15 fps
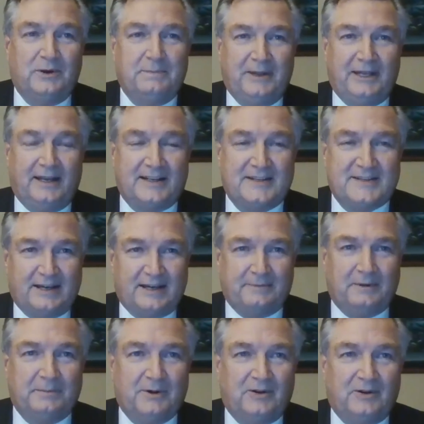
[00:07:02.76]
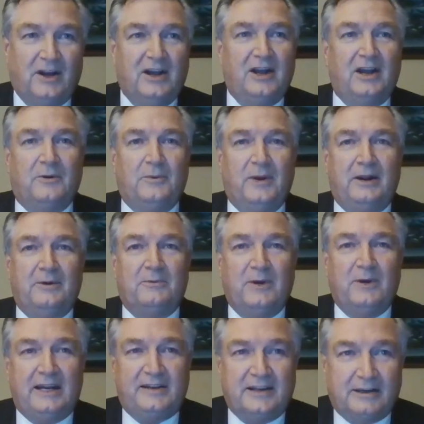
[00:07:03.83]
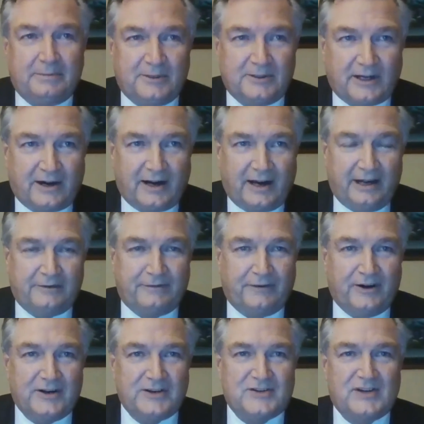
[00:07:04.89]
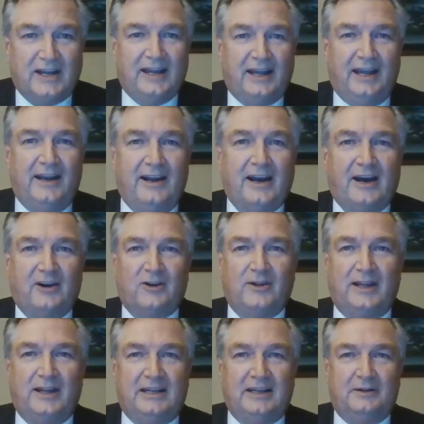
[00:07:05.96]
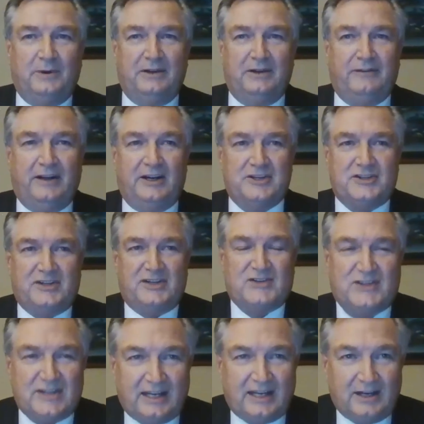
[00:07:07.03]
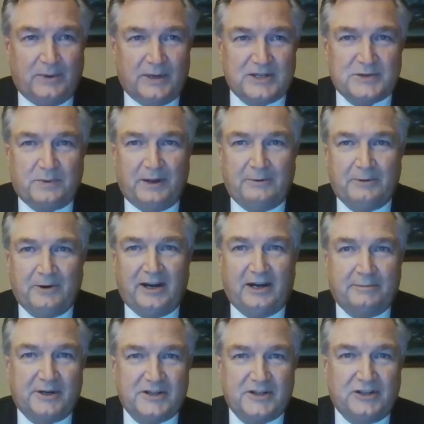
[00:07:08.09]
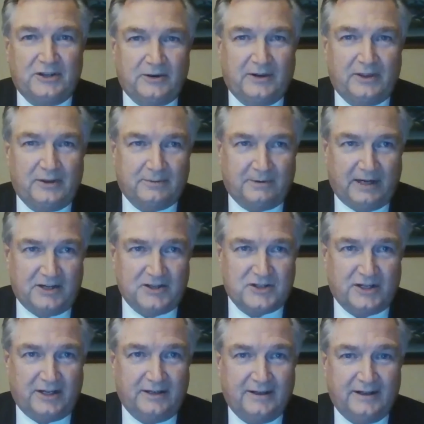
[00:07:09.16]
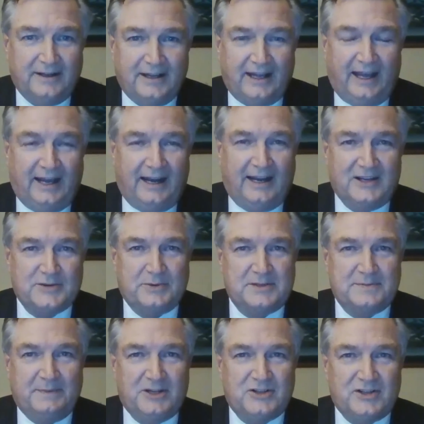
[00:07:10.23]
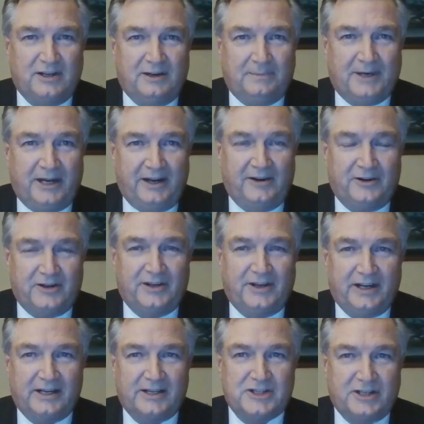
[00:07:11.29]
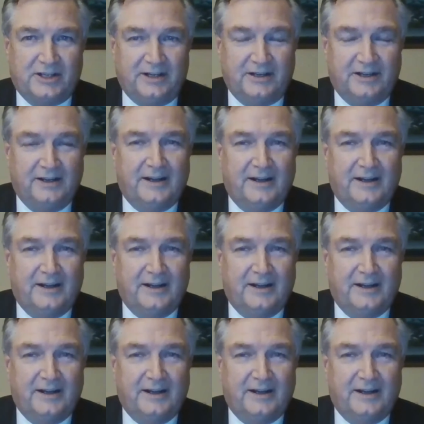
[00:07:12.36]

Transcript: would be acceptable. We redoubled our efforts, and not only did we finish distinguished, we were number two in the region. And as was mentioned in my introduction,